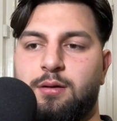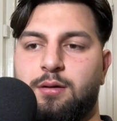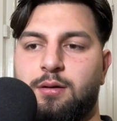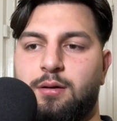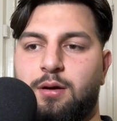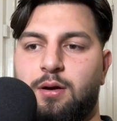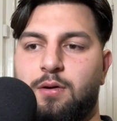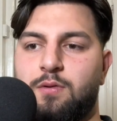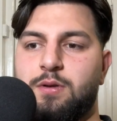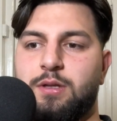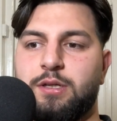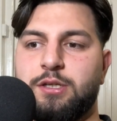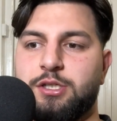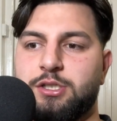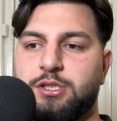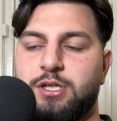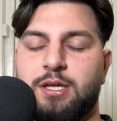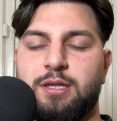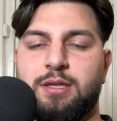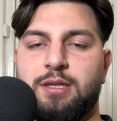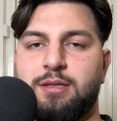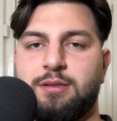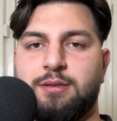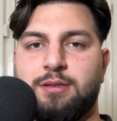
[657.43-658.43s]
holy
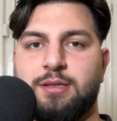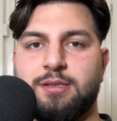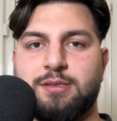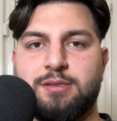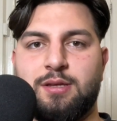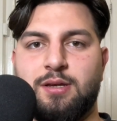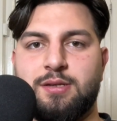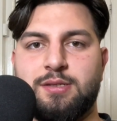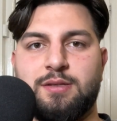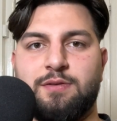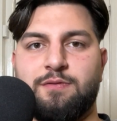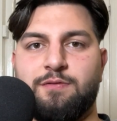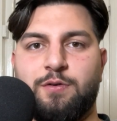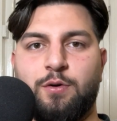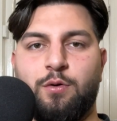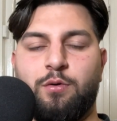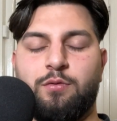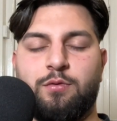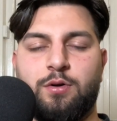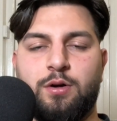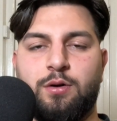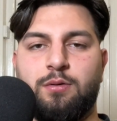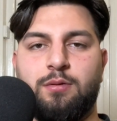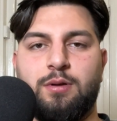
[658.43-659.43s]
shit, this doesn't feel
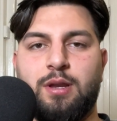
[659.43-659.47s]
real.